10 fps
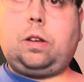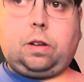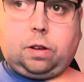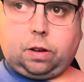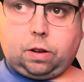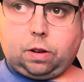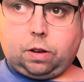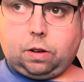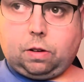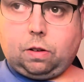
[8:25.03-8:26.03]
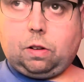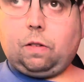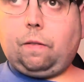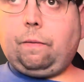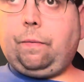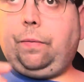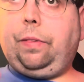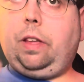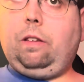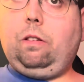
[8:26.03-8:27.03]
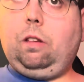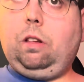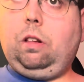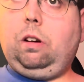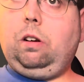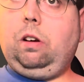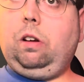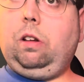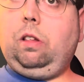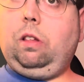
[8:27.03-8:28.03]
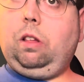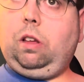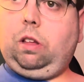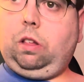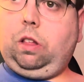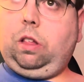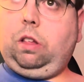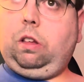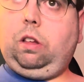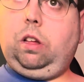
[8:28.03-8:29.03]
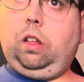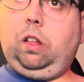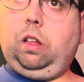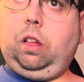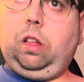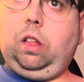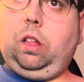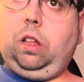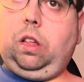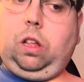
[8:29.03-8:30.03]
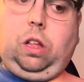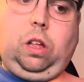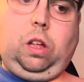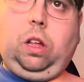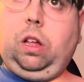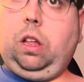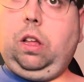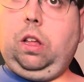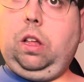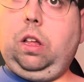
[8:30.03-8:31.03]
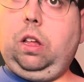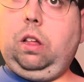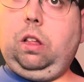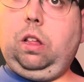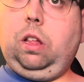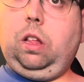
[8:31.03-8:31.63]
(silence)